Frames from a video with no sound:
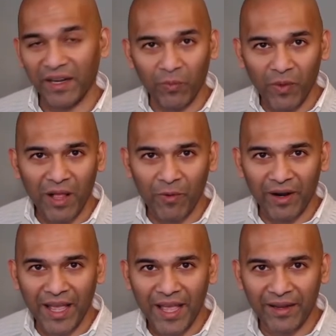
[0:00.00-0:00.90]
And while we're
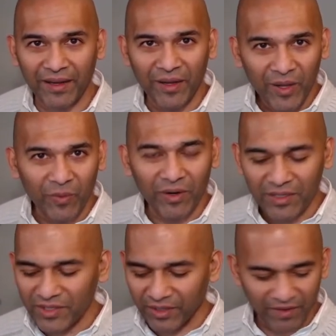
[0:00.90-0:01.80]
at it, we're
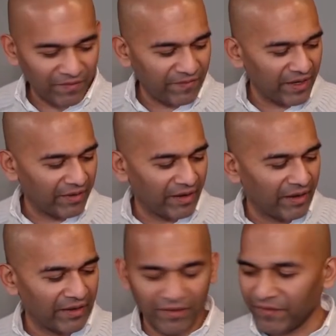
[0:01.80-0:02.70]
also going to figure
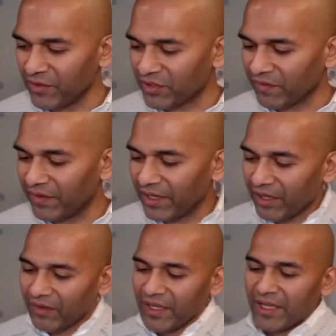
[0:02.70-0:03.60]
out in a future video